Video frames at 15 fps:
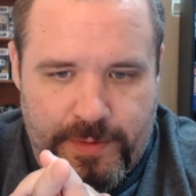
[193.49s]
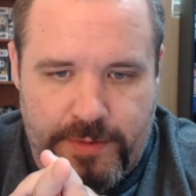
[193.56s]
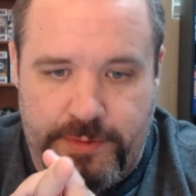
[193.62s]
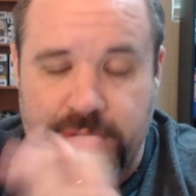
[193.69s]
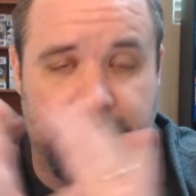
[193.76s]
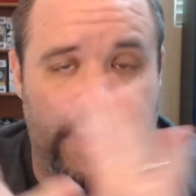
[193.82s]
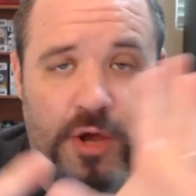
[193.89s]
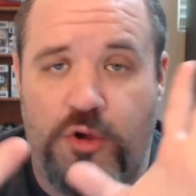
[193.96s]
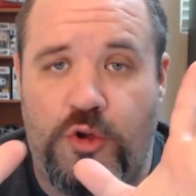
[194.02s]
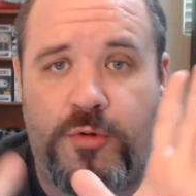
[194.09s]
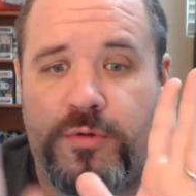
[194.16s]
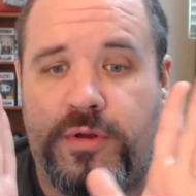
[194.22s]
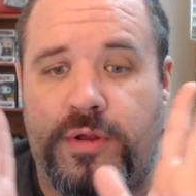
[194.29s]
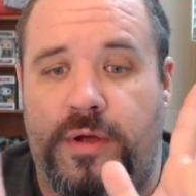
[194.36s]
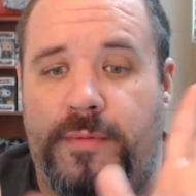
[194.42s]
There's
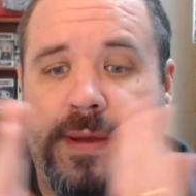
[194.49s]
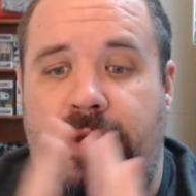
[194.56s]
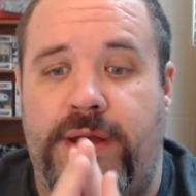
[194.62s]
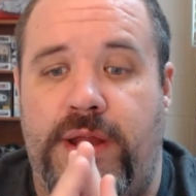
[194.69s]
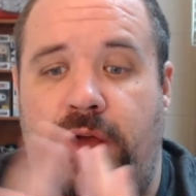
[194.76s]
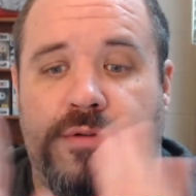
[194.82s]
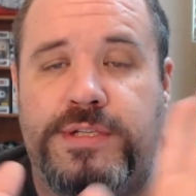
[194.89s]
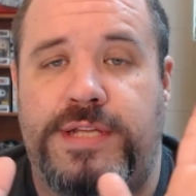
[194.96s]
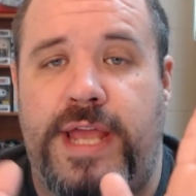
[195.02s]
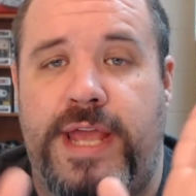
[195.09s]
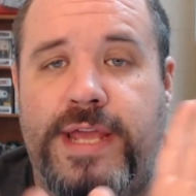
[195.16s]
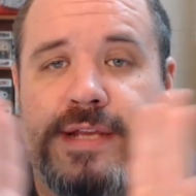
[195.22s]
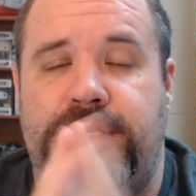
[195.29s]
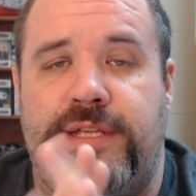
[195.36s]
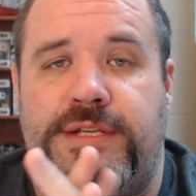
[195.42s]
going to be no
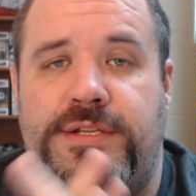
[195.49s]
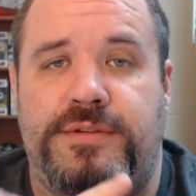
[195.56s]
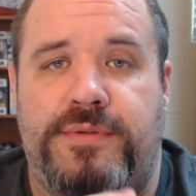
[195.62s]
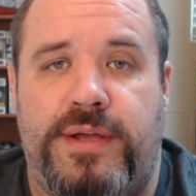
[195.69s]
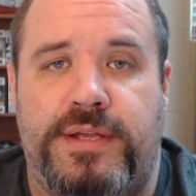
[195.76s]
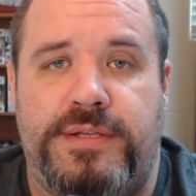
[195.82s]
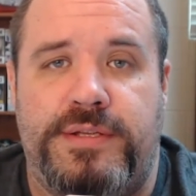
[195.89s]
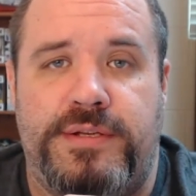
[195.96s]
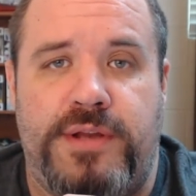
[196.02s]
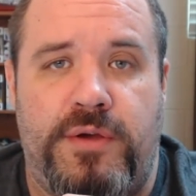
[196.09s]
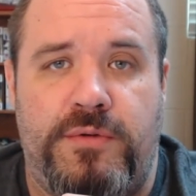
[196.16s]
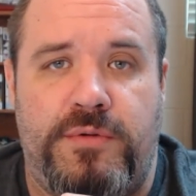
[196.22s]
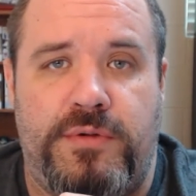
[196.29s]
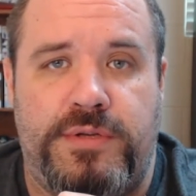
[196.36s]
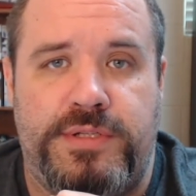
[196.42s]
stage situation,
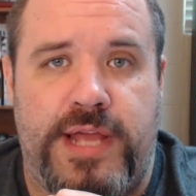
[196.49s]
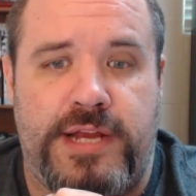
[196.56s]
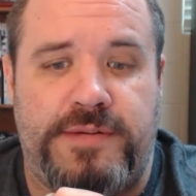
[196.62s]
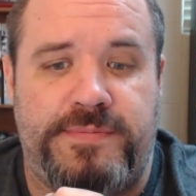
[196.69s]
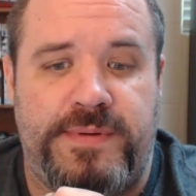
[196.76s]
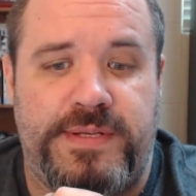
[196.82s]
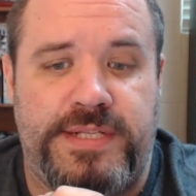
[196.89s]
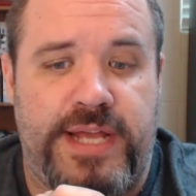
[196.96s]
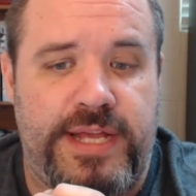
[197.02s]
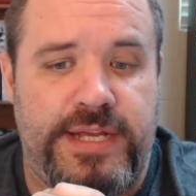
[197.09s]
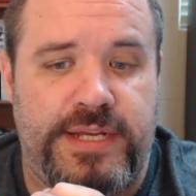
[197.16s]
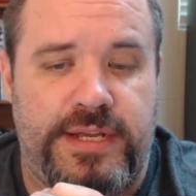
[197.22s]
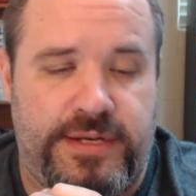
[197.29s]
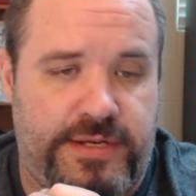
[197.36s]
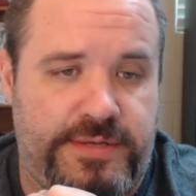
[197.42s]
no stage
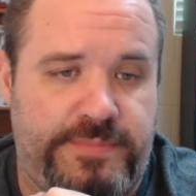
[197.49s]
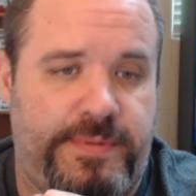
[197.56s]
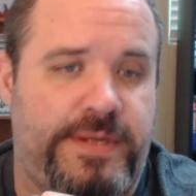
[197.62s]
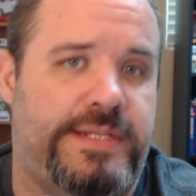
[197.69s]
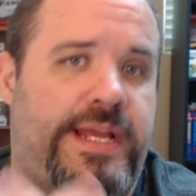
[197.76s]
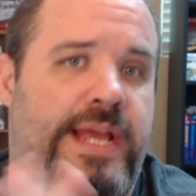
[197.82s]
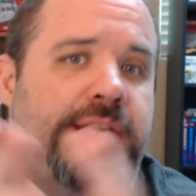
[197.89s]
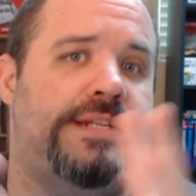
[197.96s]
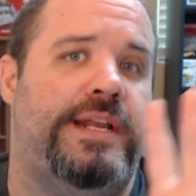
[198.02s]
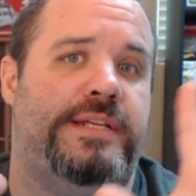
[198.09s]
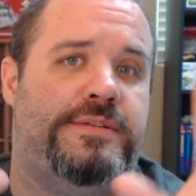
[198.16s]
presentation.